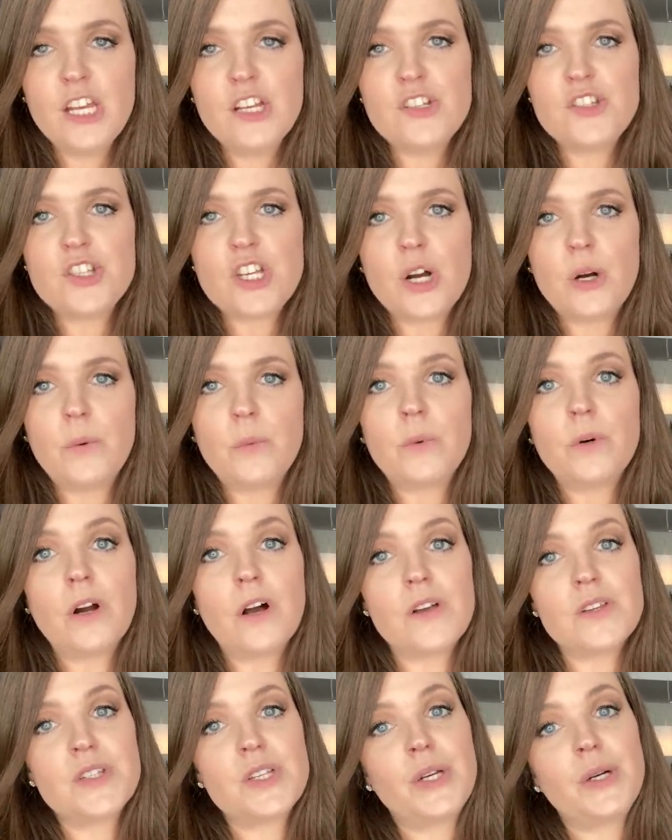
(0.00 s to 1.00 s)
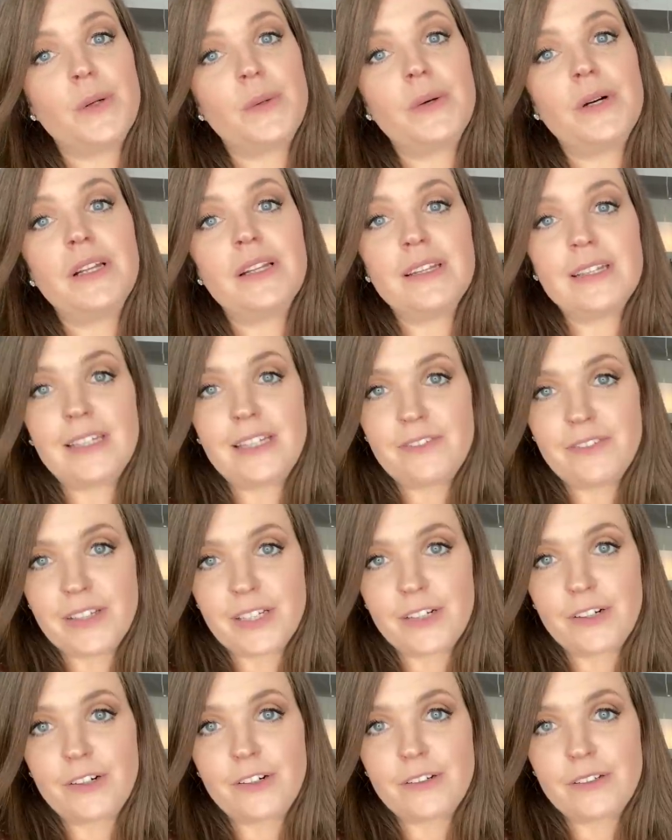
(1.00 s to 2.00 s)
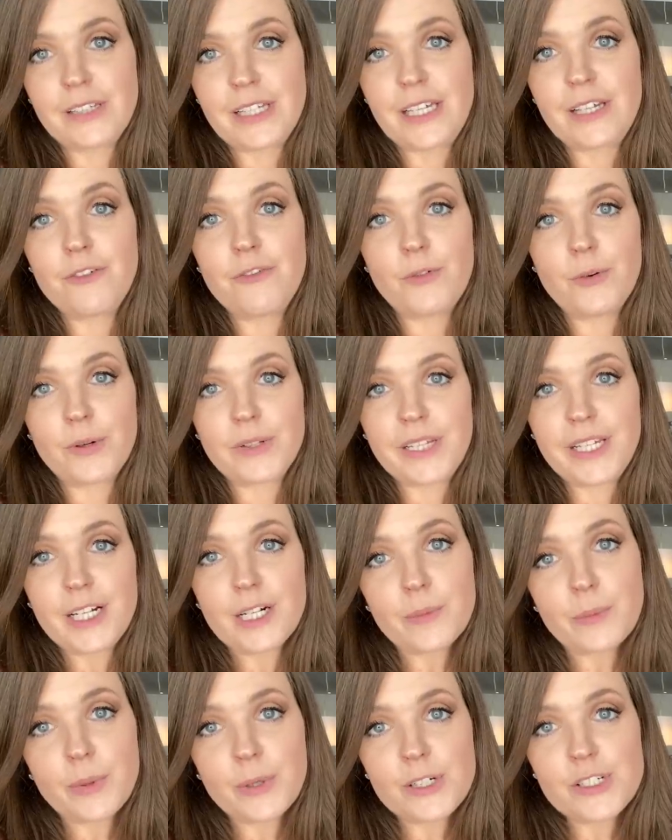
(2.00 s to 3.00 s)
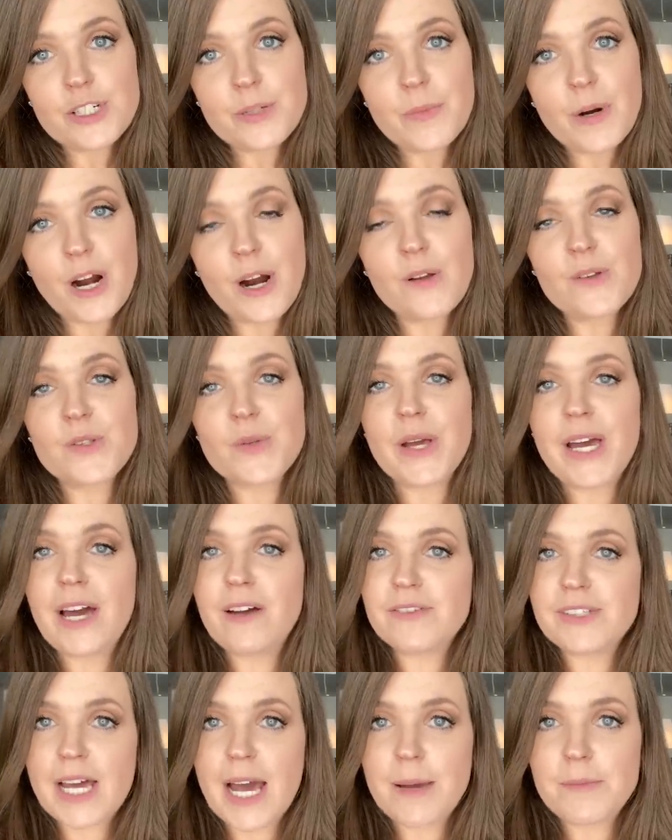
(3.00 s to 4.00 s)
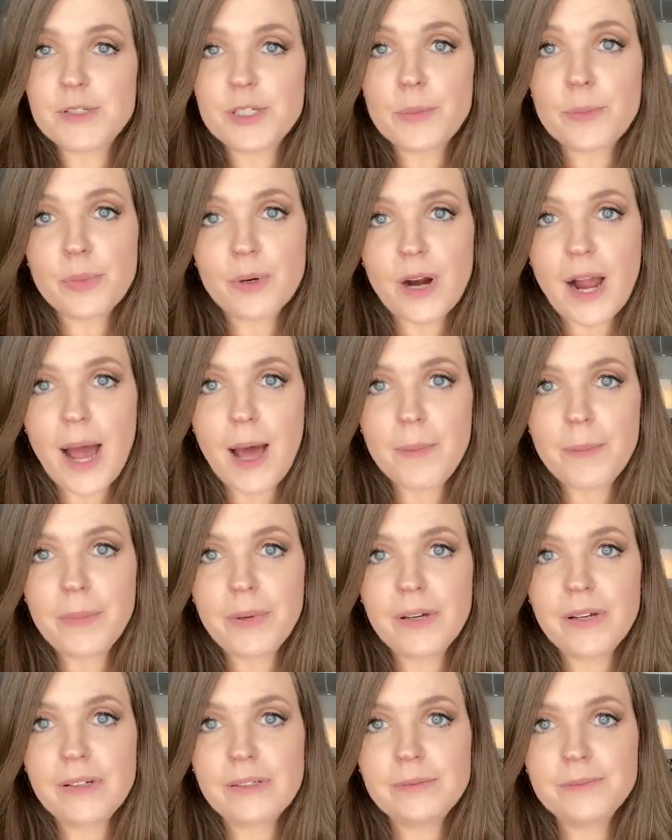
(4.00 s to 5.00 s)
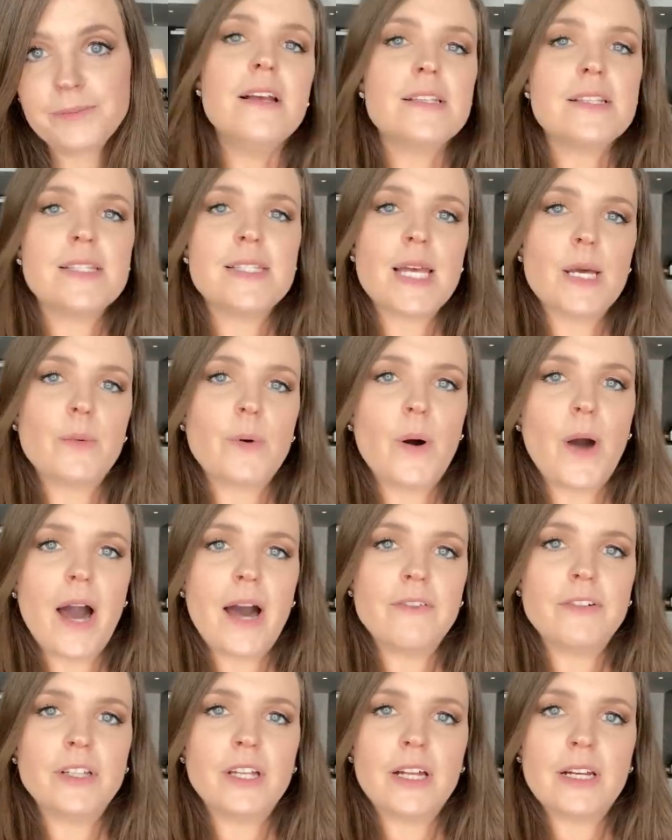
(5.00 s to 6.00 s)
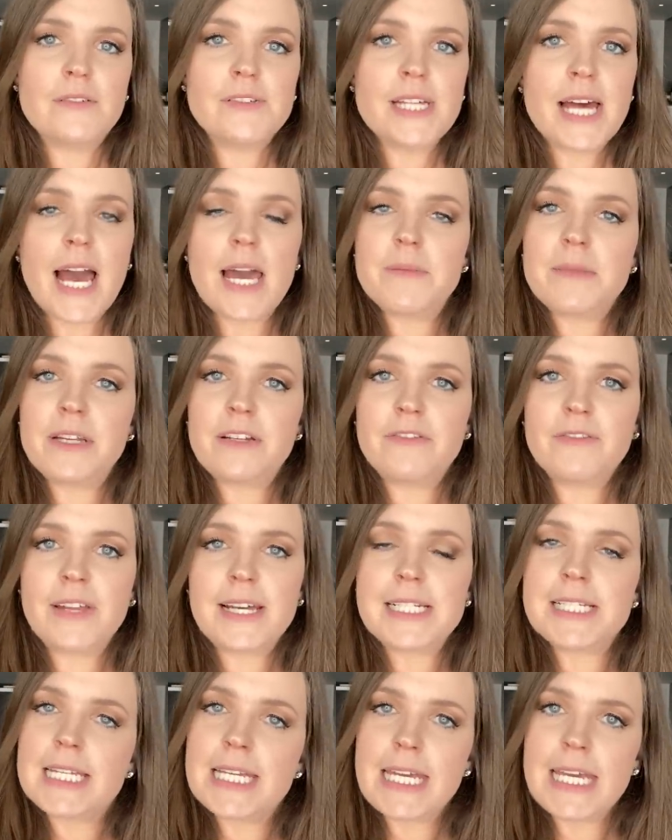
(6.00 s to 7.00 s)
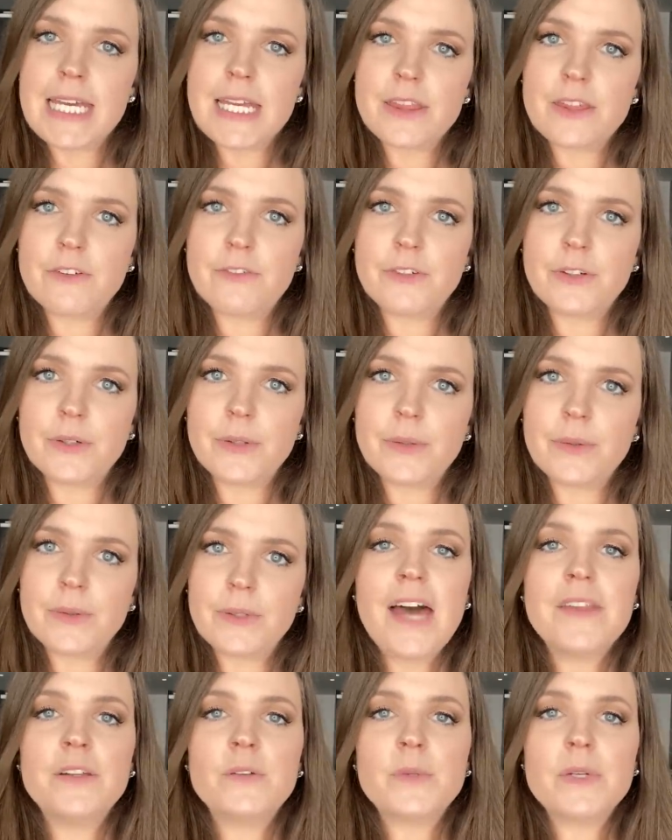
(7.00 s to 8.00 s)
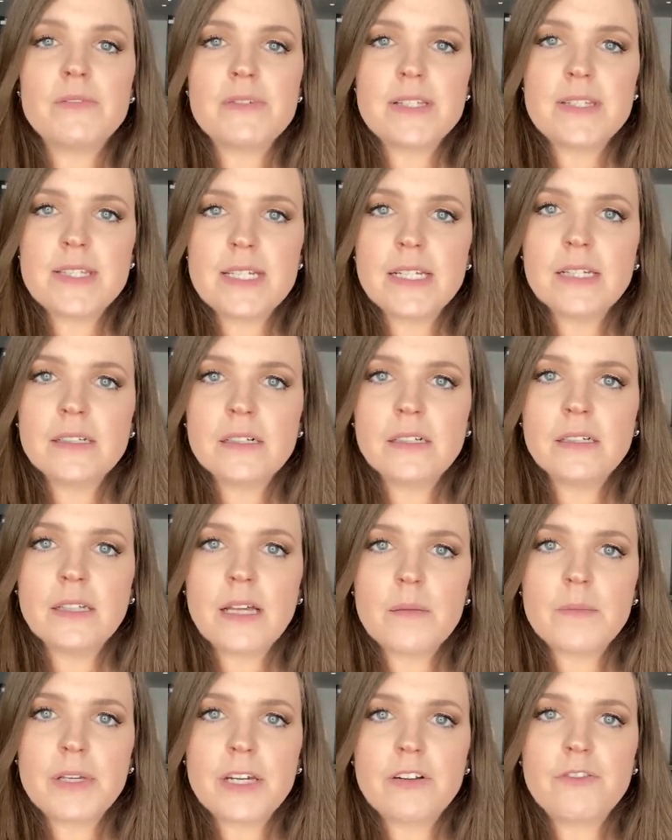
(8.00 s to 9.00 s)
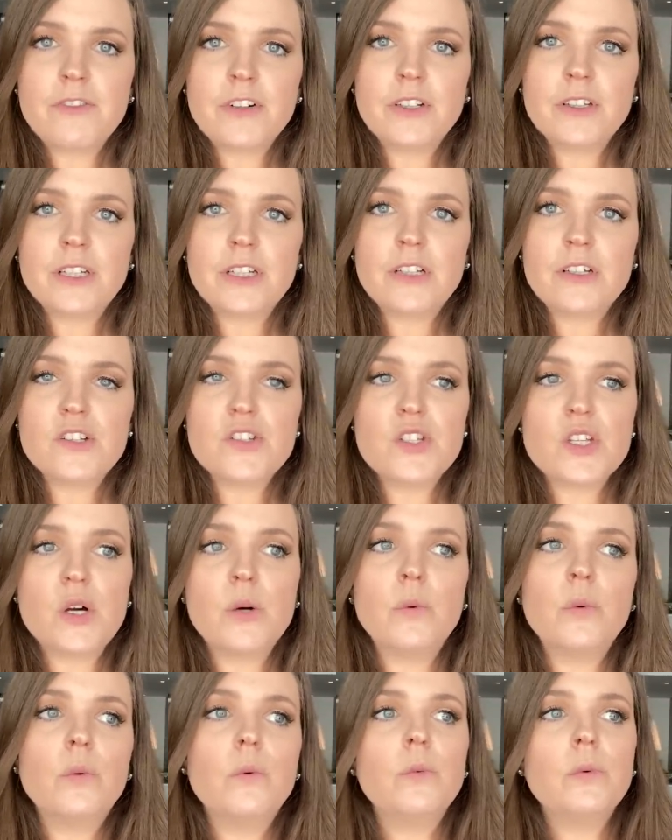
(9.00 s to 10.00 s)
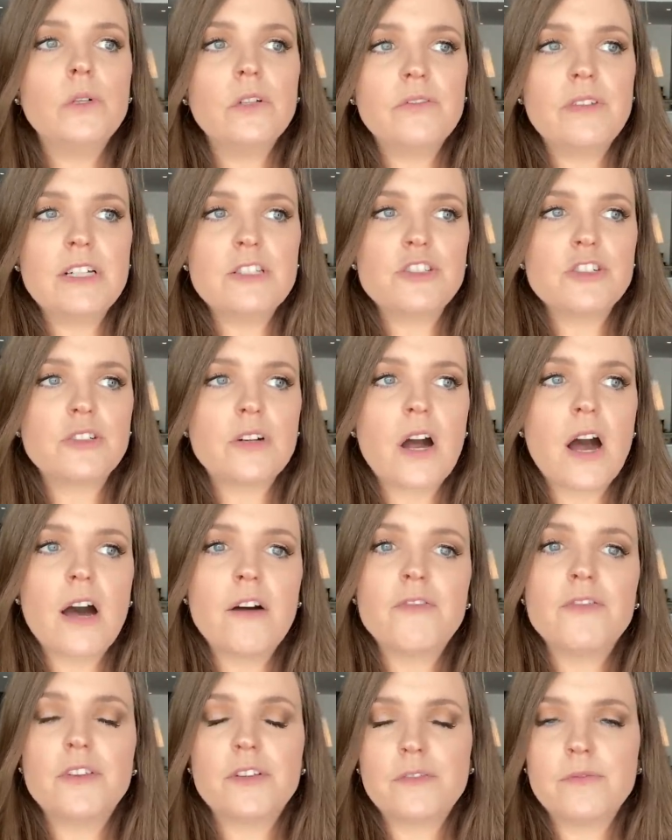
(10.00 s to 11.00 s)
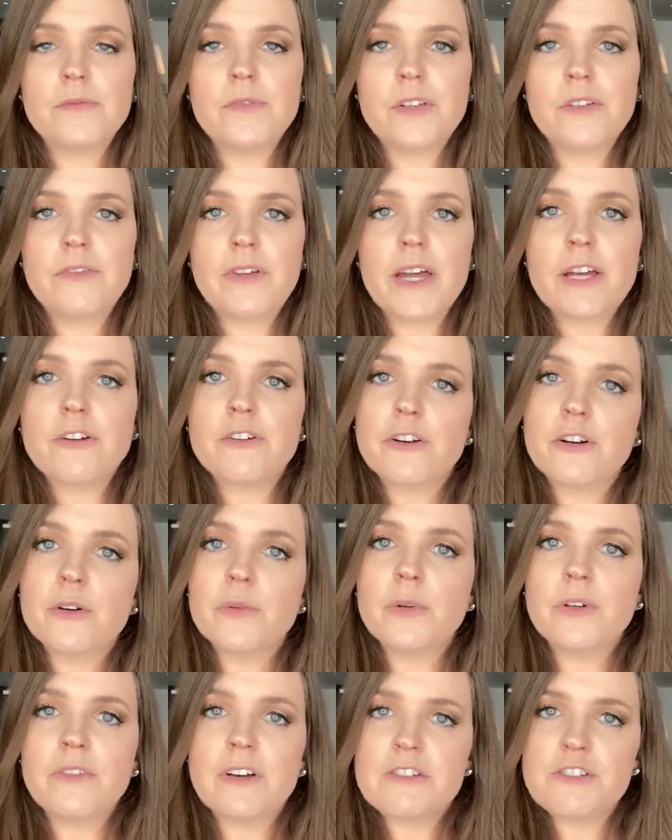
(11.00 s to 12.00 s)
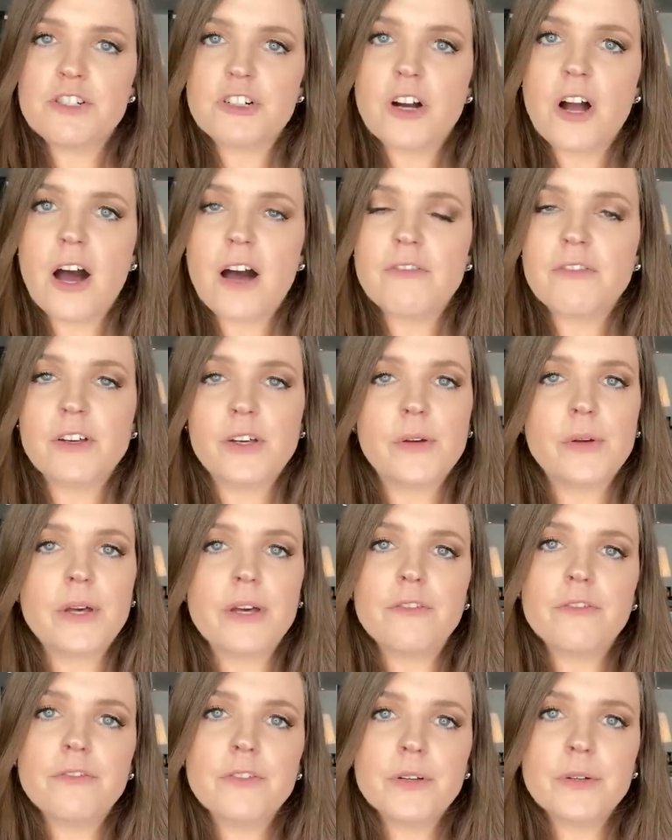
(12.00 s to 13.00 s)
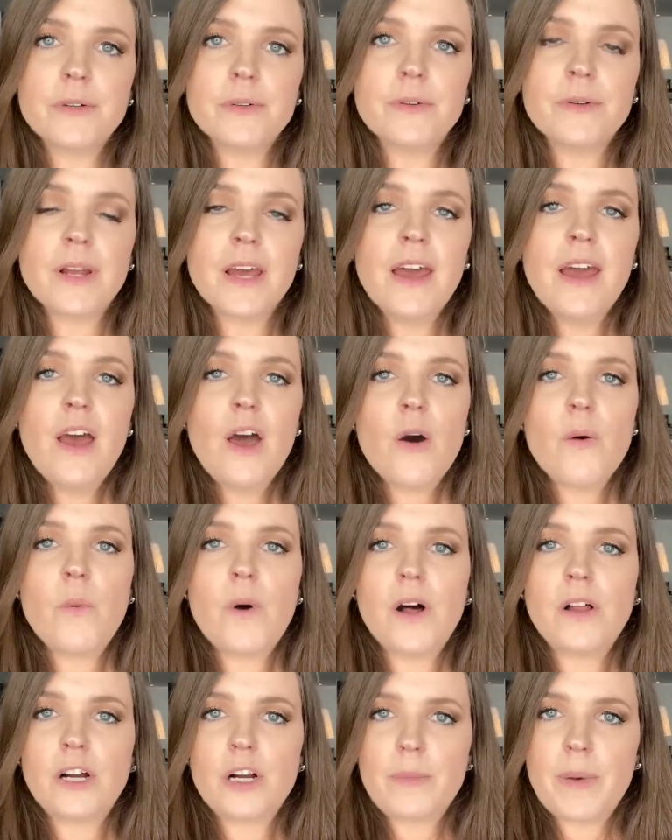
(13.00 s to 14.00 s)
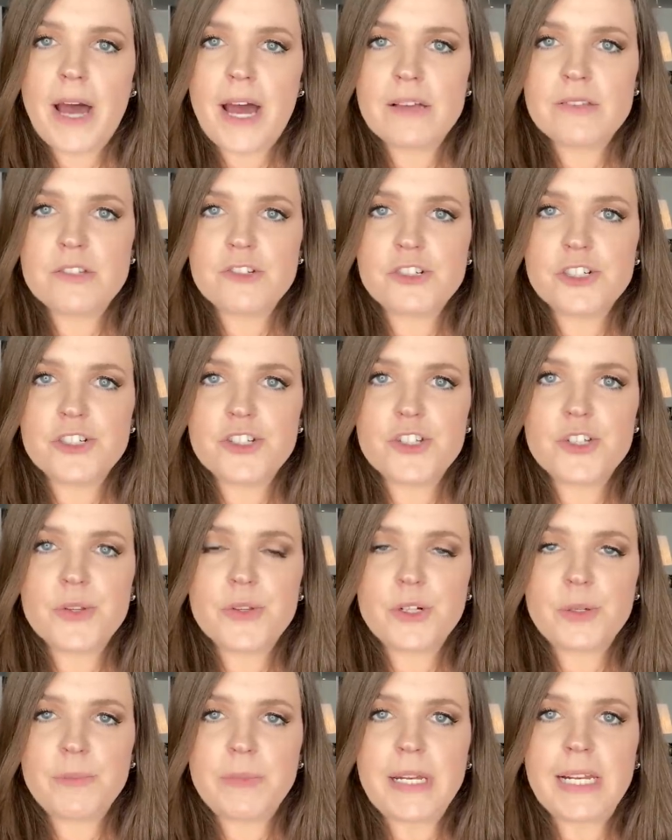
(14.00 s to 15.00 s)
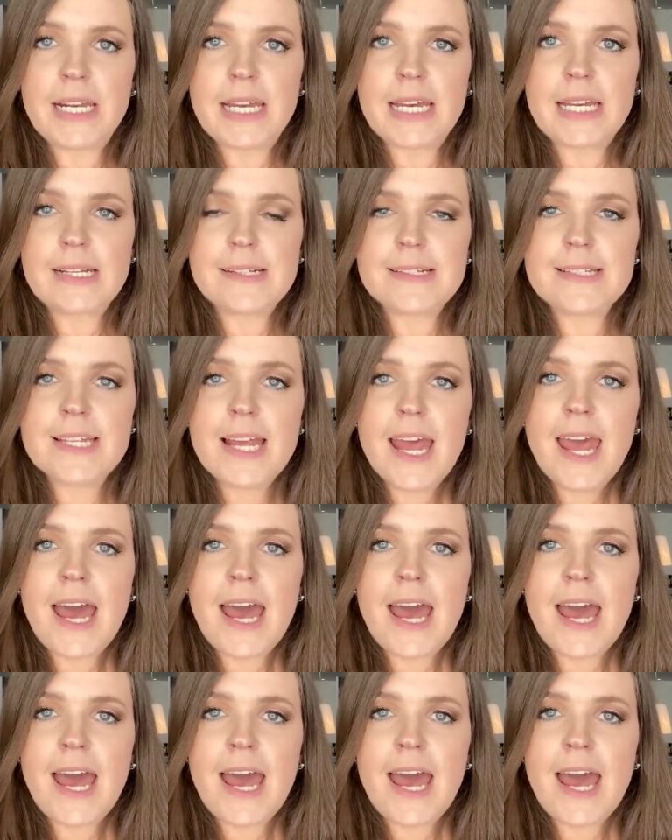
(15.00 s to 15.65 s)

So we're also leaving early for the airport tomorrow. So I have time to prep since I won't have a lot of time in flight to heat the food. And then we have a sit in Colombia for a little. So we'll venture off, the, the flight crew will venture off and go get food while our passengers do their meetings.